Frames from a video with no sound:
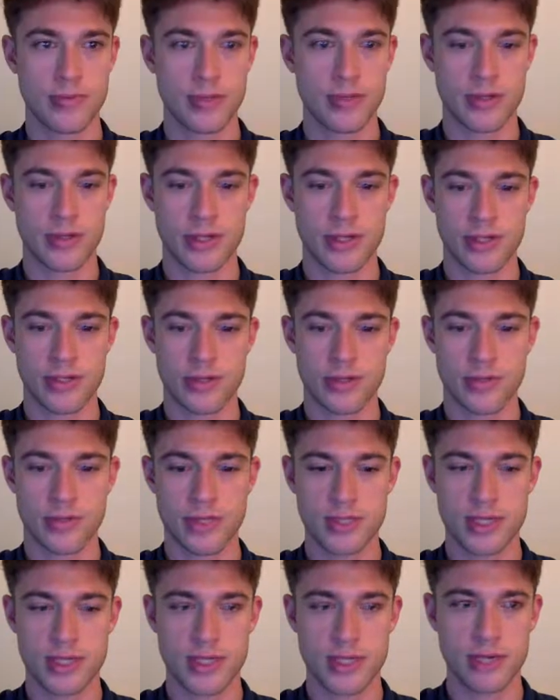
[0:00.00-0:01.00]
Okay, so
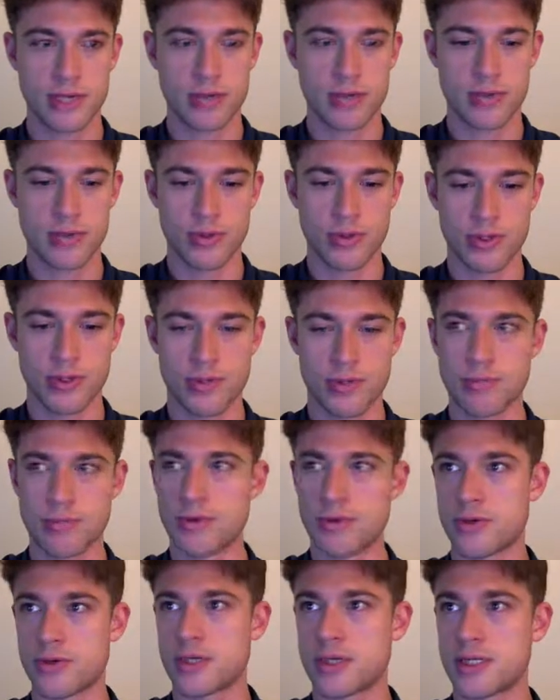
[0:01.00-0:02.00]
once again we will
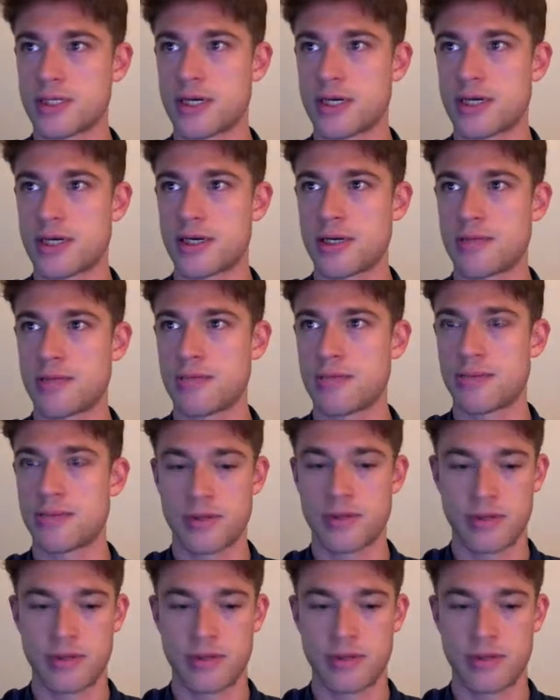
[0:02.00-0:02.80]
import time,